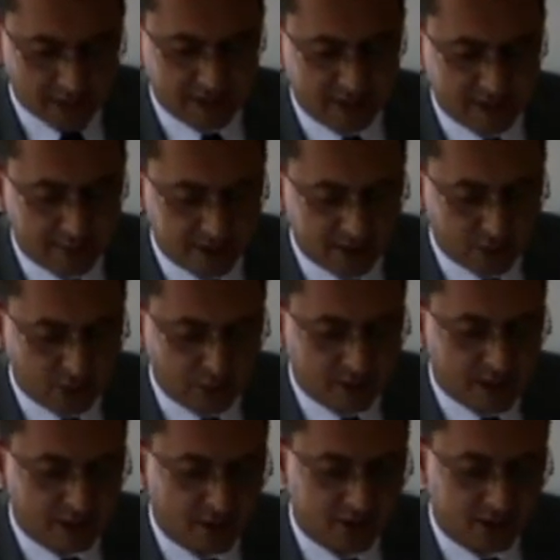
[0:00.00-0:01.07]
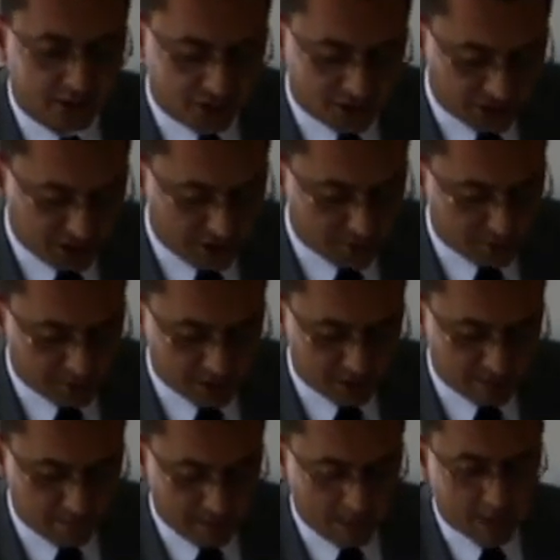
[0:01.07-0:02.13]
a money substitute that is
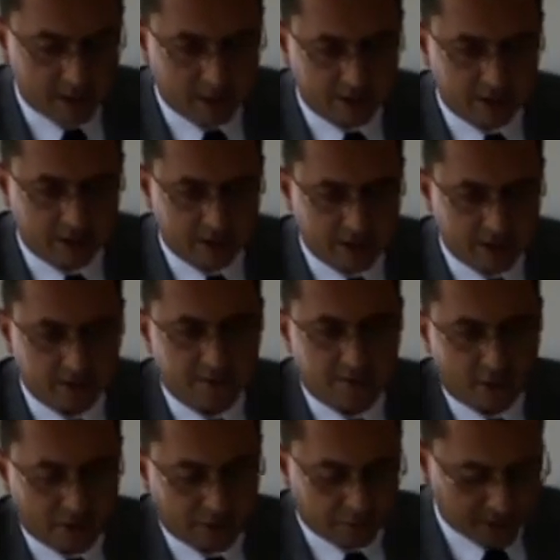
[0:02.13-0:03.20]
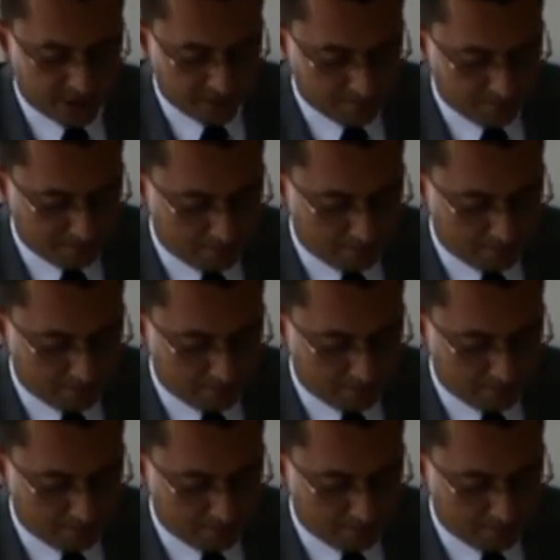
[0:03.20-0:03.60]
redeemable in the foreign money.